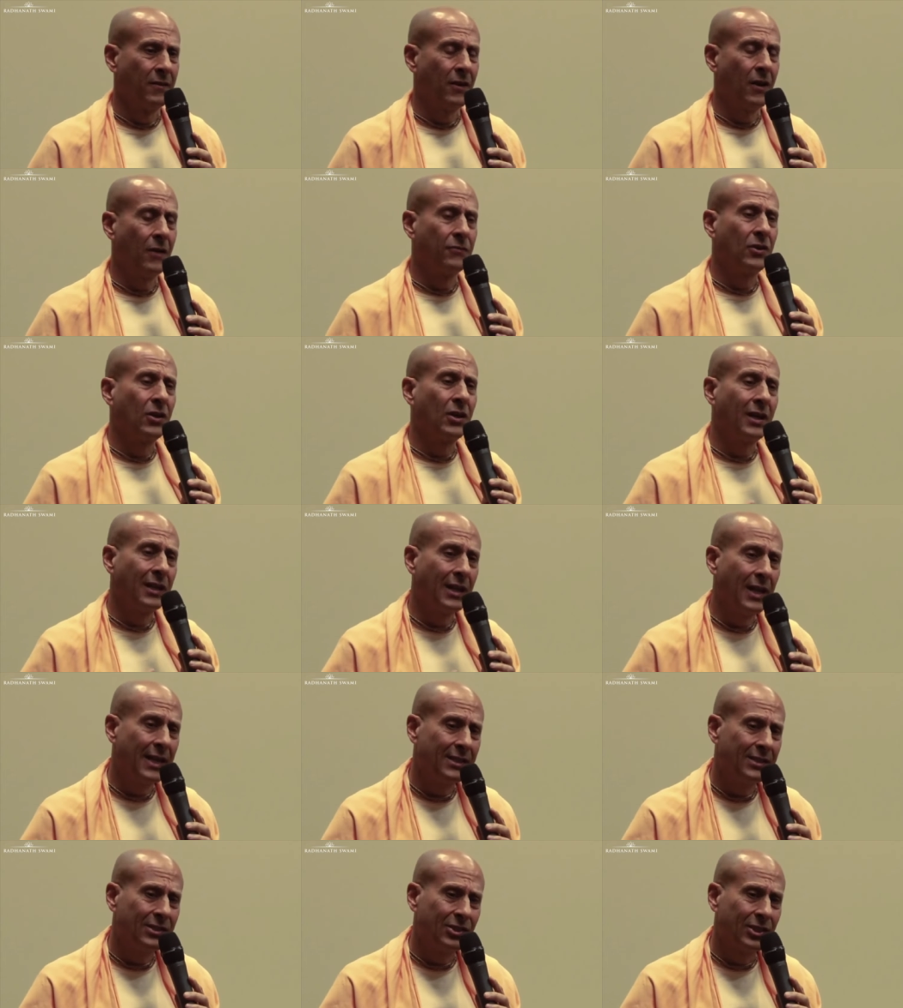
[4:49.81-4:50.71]
of
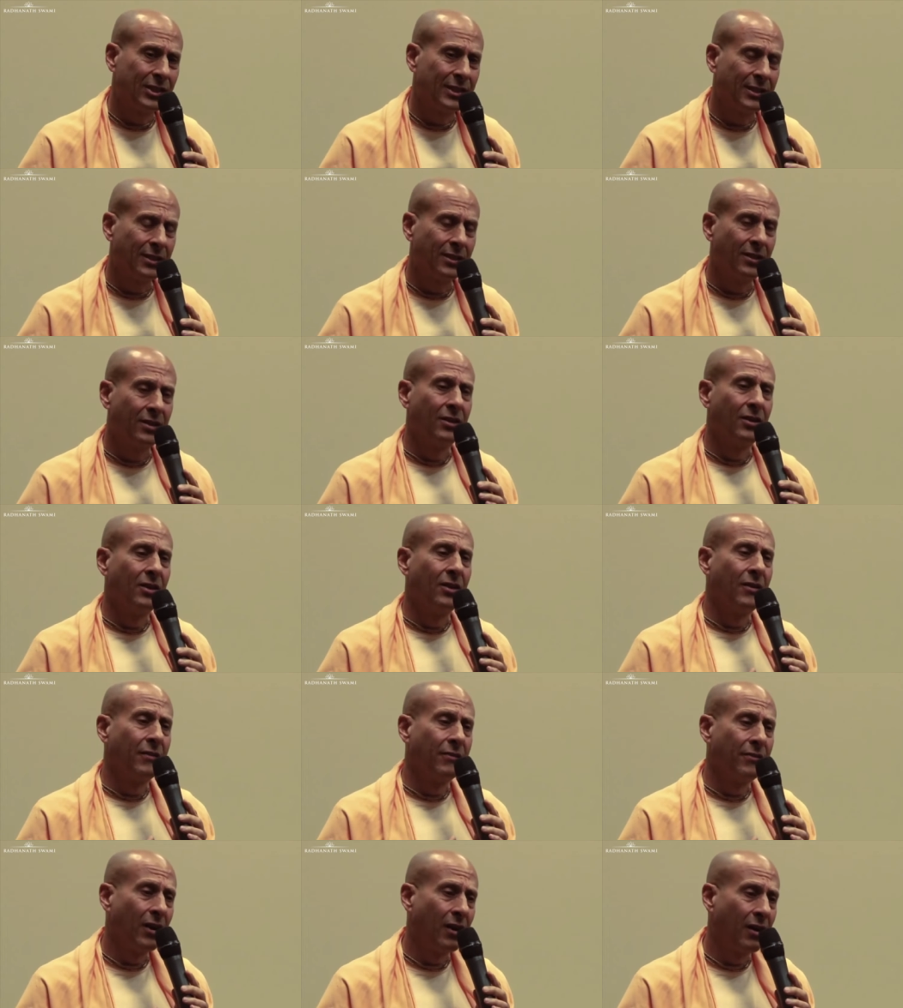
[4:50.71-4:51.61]
cleansing
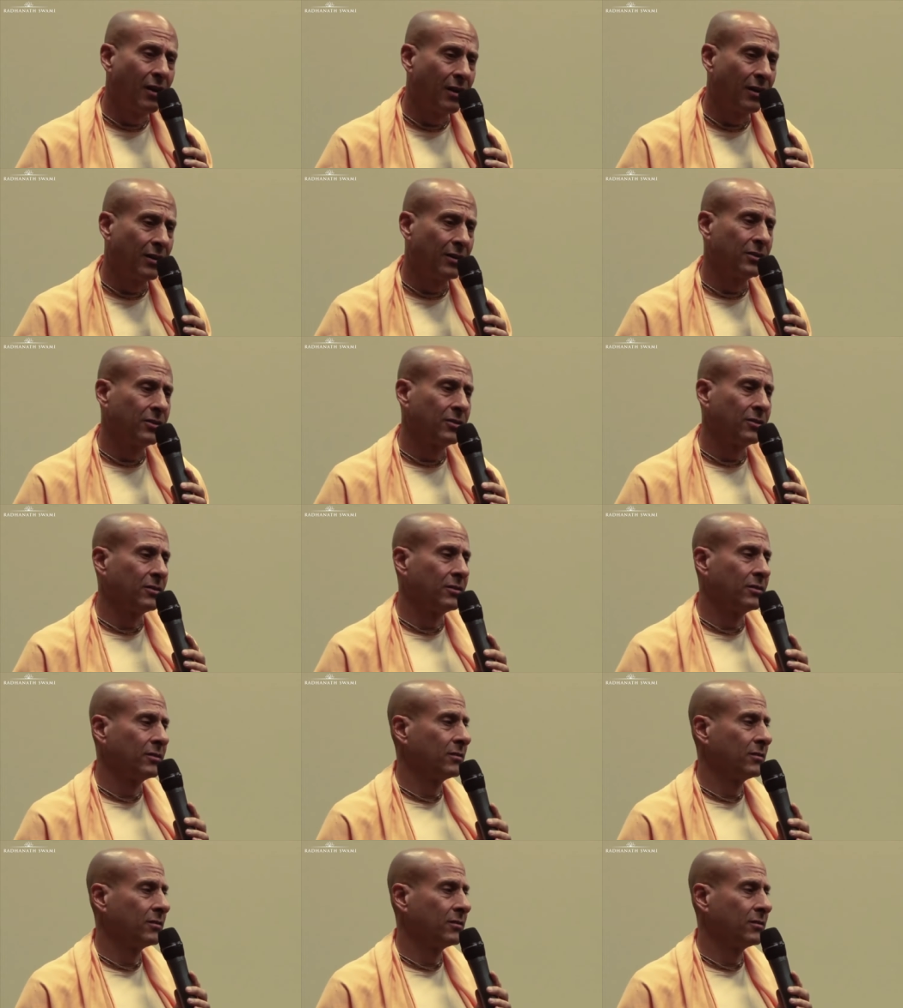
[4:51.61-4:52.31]
the heart